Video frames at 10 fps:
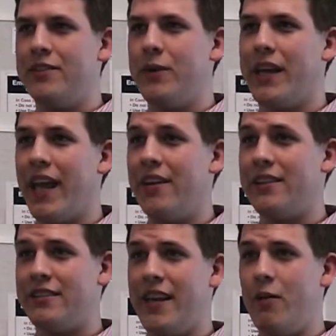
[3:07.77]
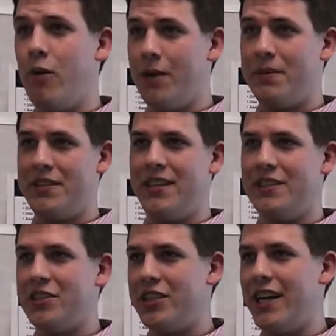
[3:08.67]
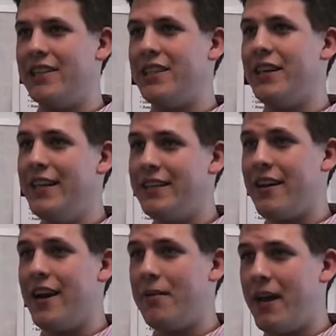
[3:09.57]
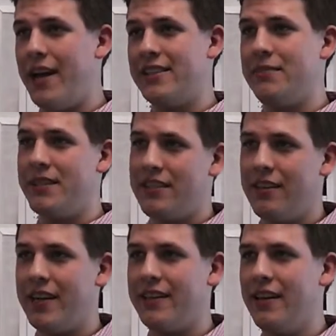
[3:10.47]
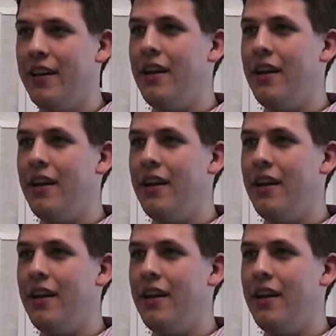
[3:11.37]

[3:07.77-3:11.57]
we cannot say what percentage chance each item has to be selected.